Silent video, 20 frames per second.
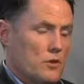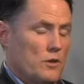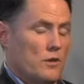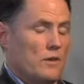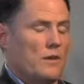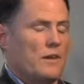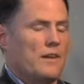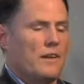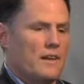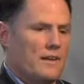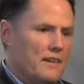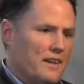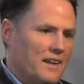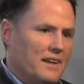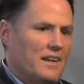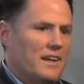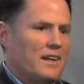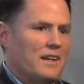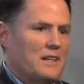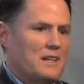Sure, and
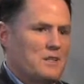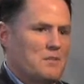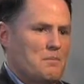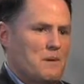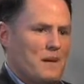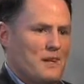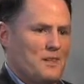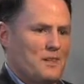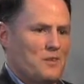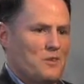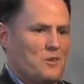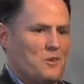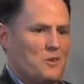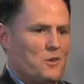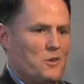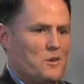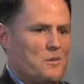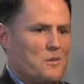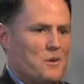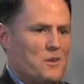that kind of gets back to your
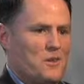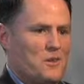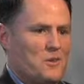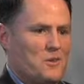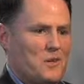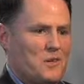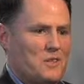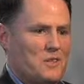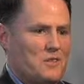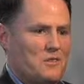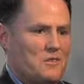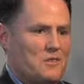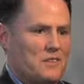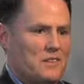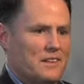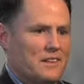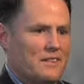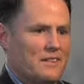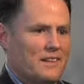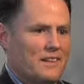earlier part of your question of
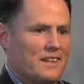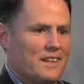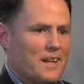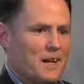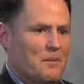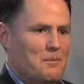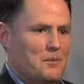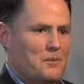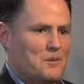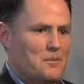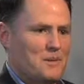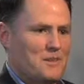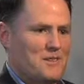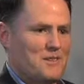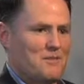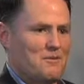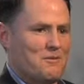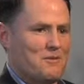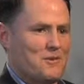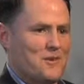significant accomplishments
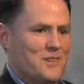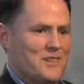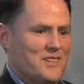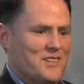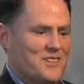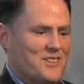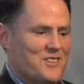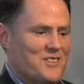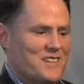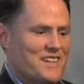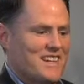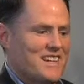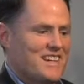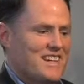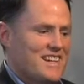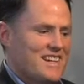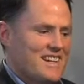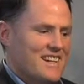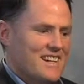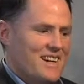in 4 years.
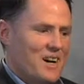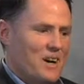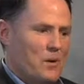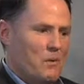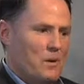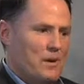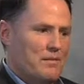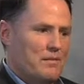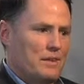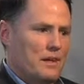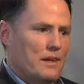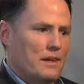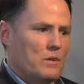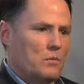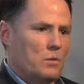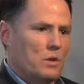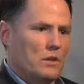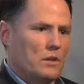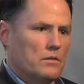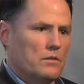We've got
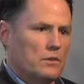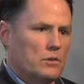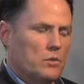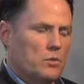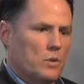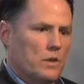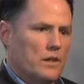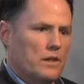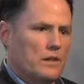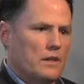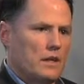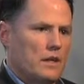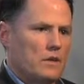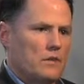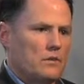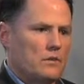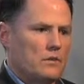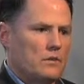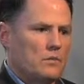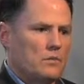well over
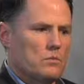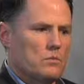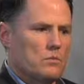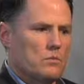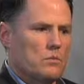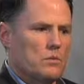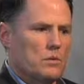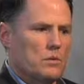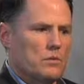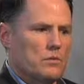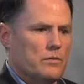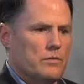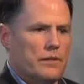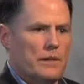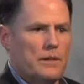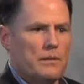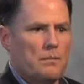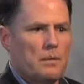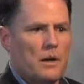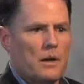20,000. We're
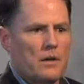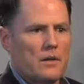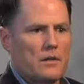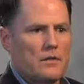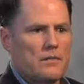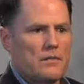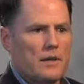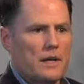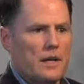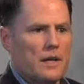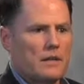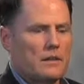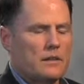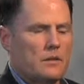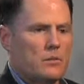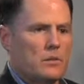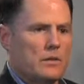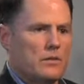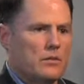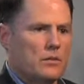very proud of the fact
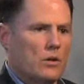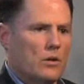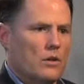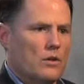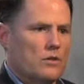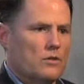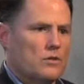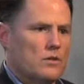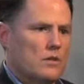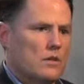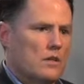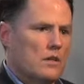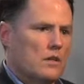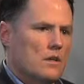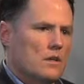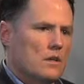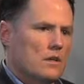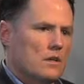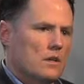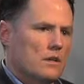that we've launched
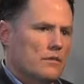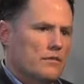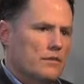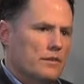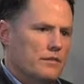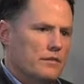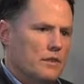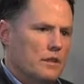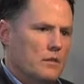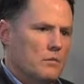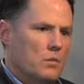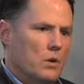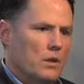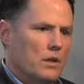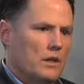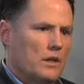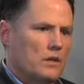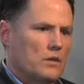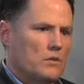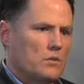15
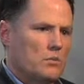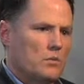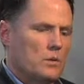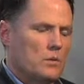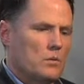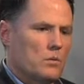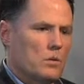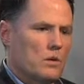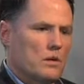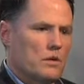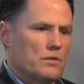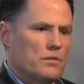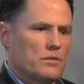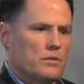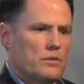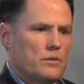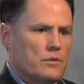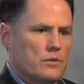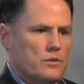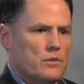markets. We were one of the
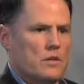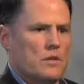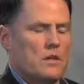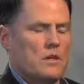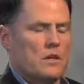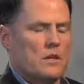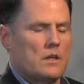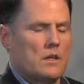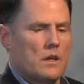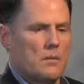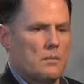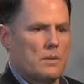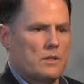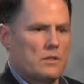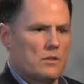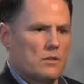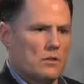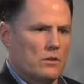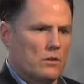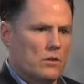first
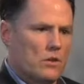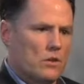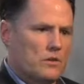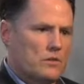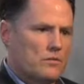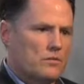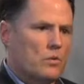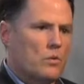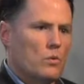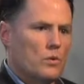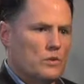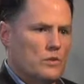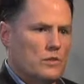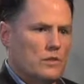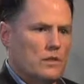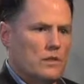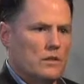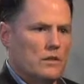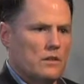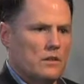companies to launch
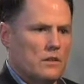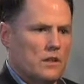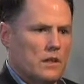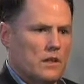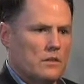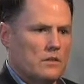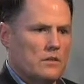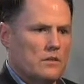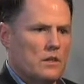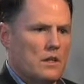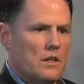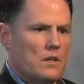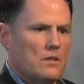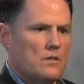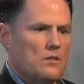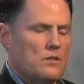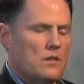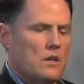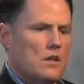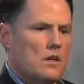4G in the United
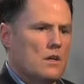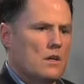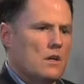States.